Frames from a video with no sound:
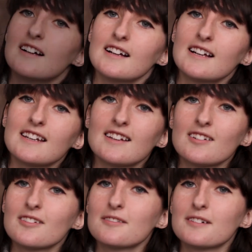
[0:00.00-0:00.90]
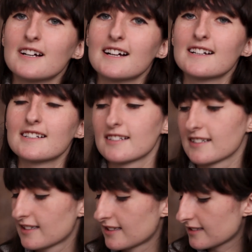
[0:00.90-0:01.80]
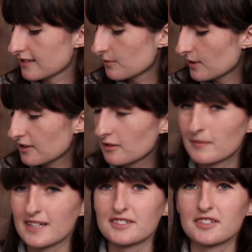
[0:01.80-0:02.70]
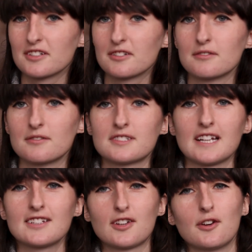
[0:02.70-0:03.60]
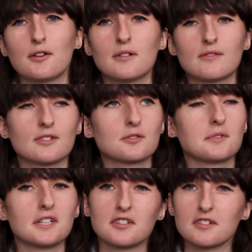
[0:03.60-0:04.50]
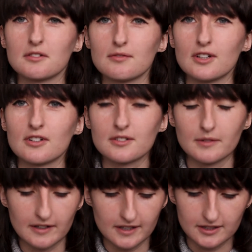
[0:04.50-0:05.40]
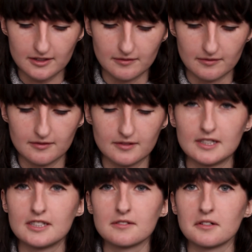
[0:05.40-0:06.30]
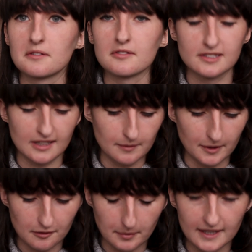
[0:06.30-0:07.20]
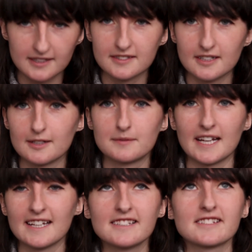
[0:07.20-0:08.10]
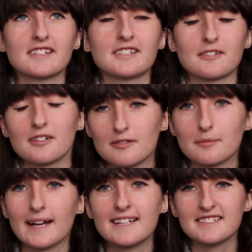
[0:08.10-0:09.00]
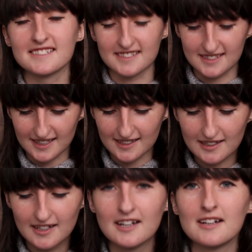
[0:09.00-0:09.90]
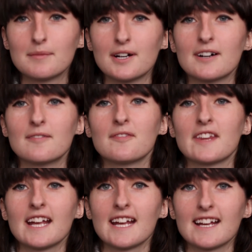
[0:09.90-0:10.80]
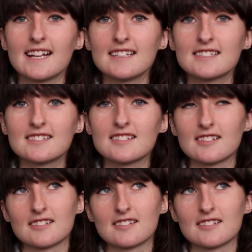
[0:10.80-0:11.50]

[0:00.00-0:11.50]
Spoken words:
Hello and welcome back to day 2. It feels weird doing a vlog where I don't really do it over a set amount of days and I do it over pages instead, but it is